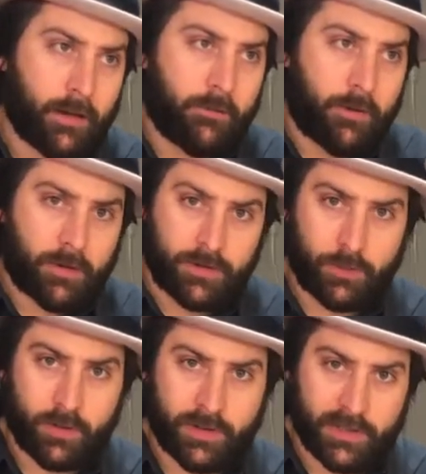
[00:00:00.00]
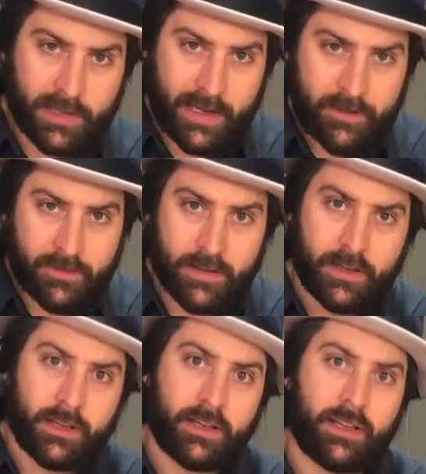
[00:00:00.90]
folks who were enslaved
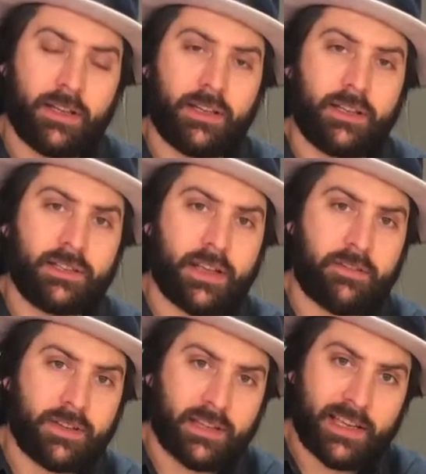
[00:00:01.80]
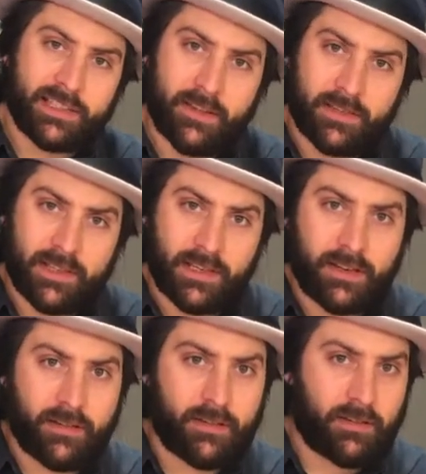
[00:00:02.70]
in the late 17
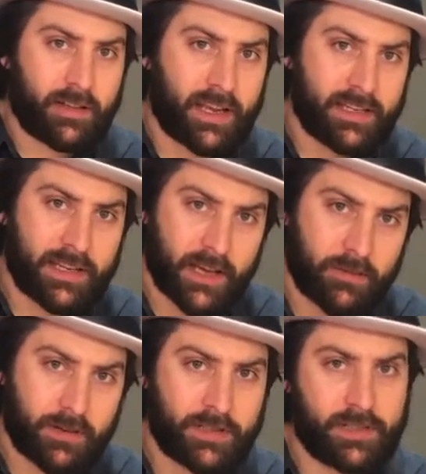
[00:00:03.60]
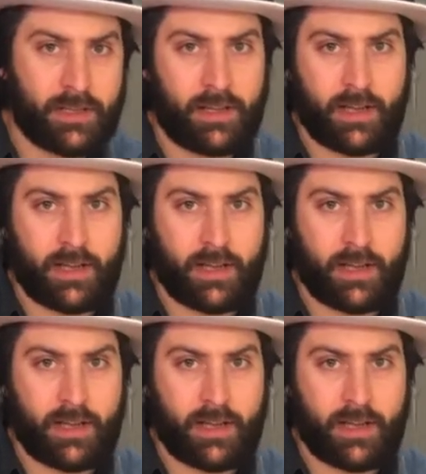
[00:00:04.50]
and early 1800s.